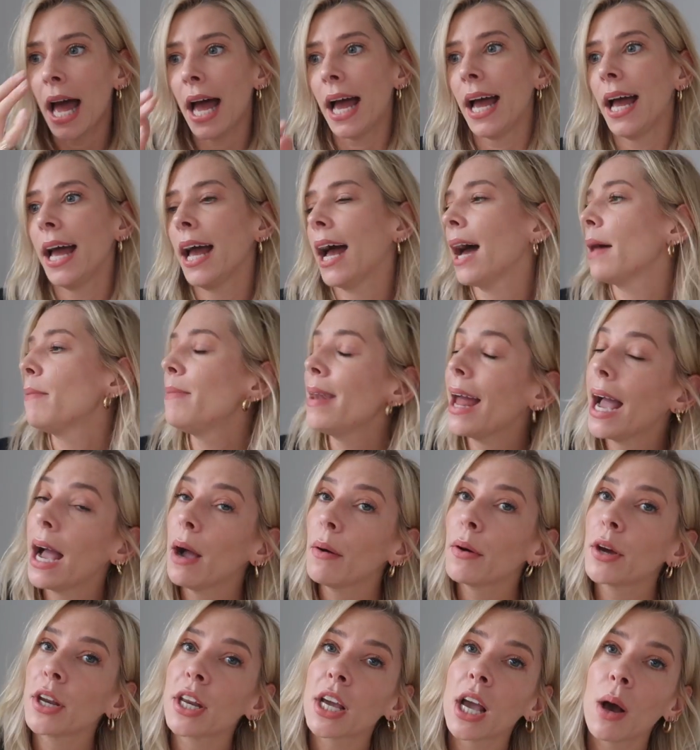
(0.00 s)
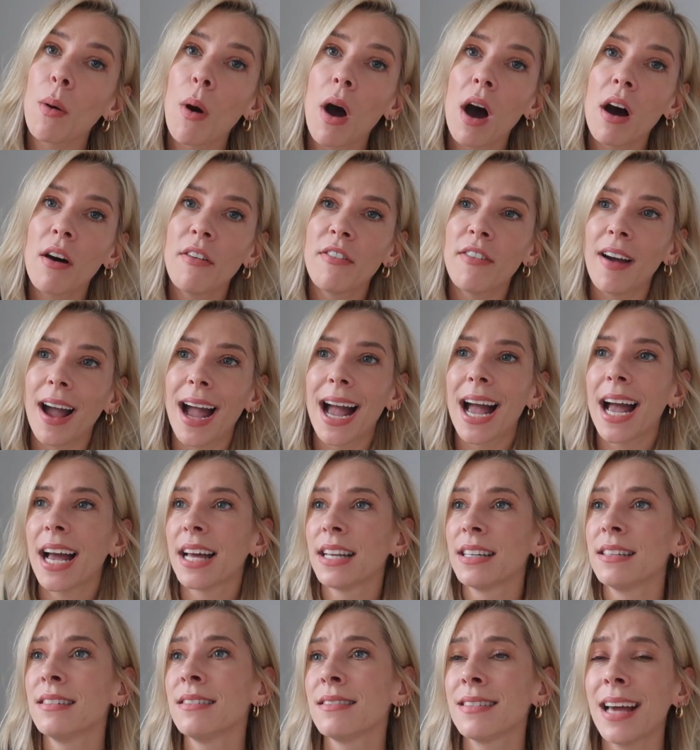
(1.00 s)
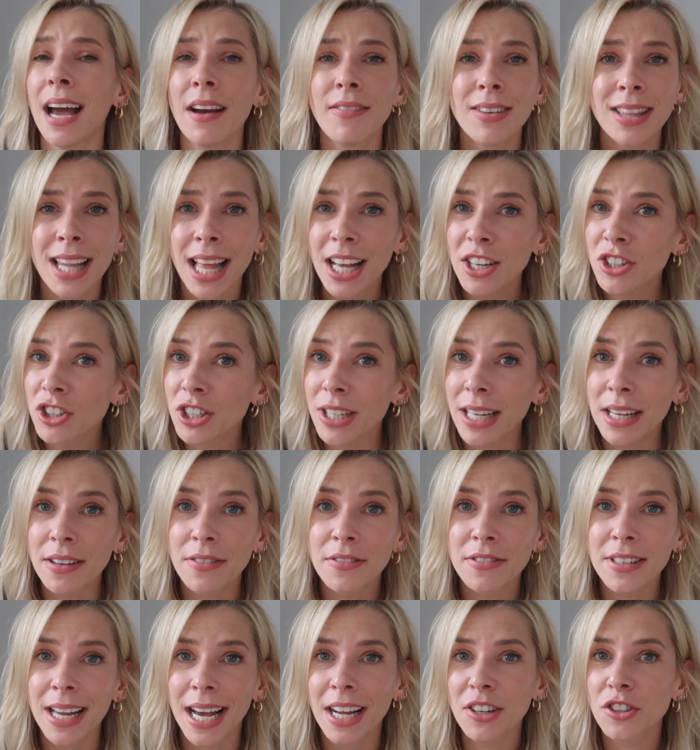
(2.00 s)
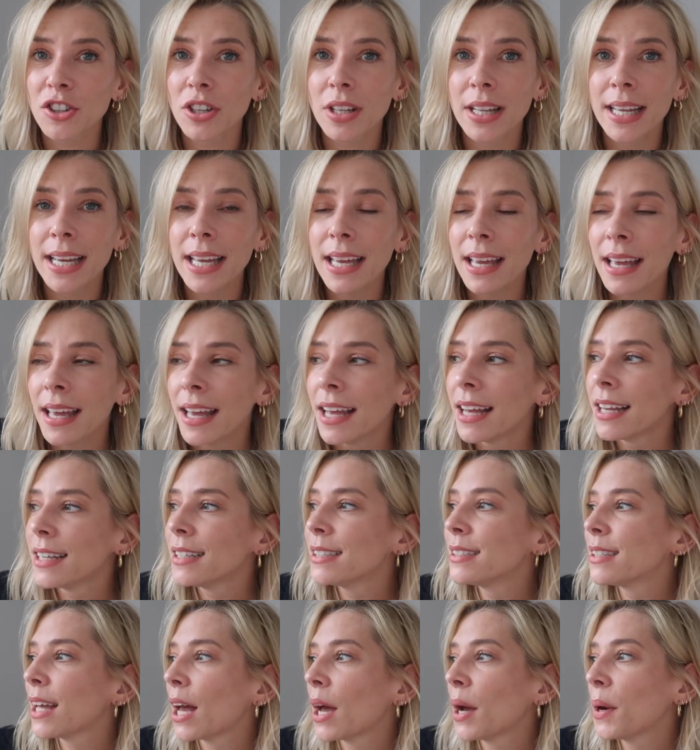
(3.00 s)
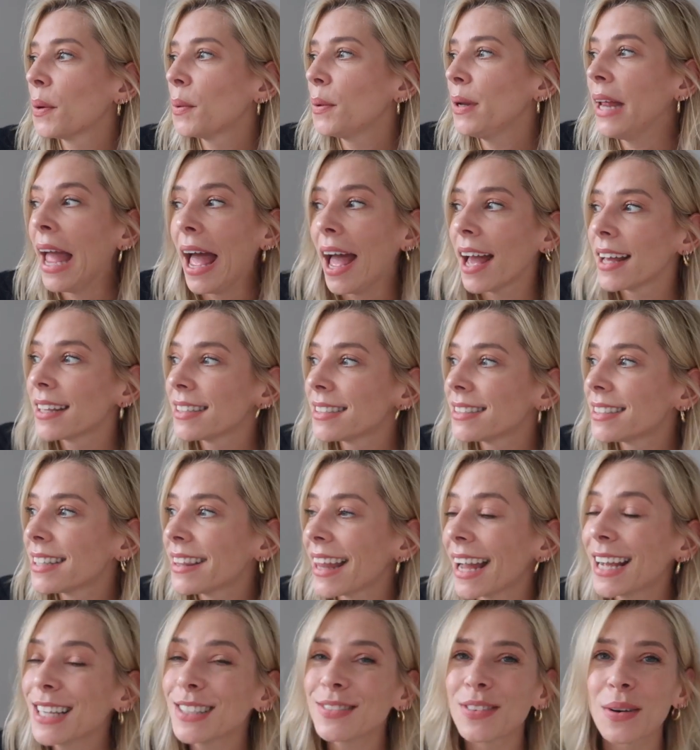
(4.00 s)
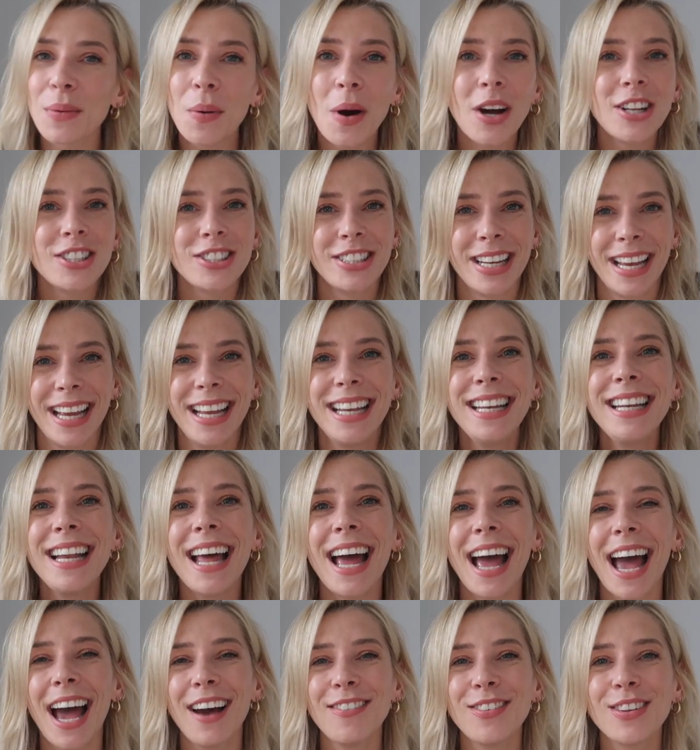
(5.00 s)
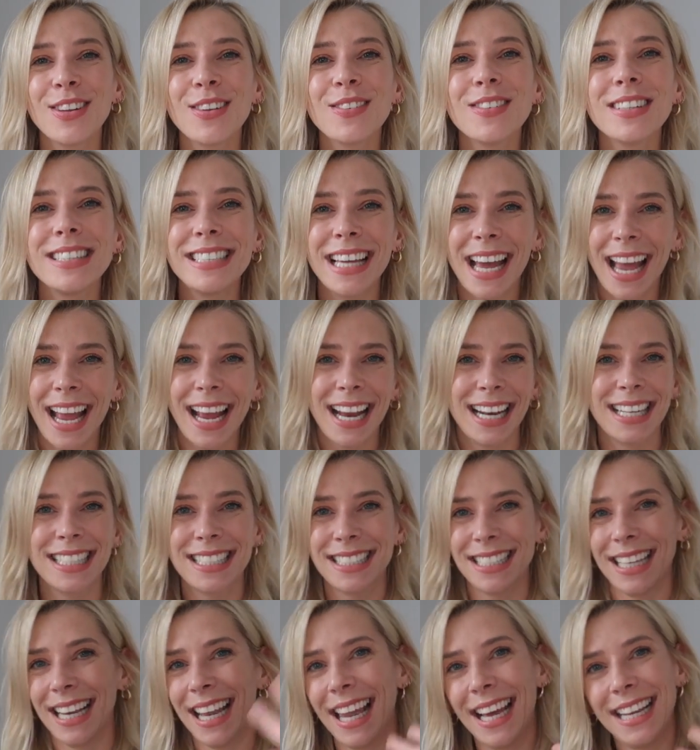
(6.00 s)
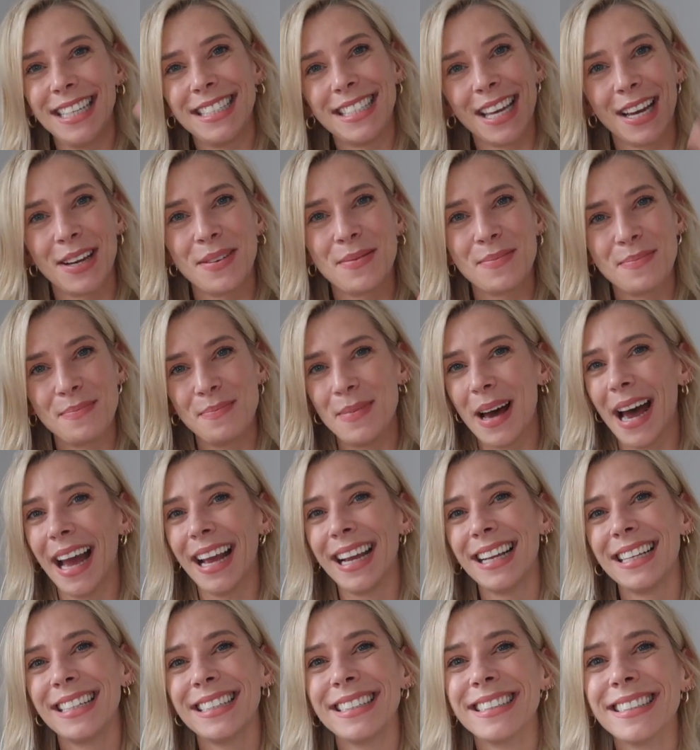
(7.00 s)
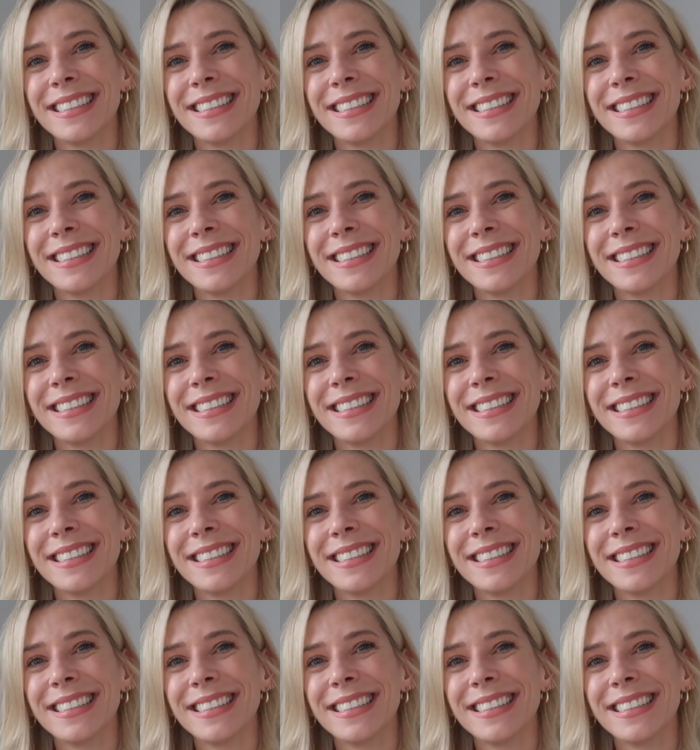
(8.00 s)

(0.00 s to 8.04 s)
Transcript: I'm now going to go off and have a lash lift, actually. So yes, thanks for watching. Have a lovely day, and I'll see you later. Bye.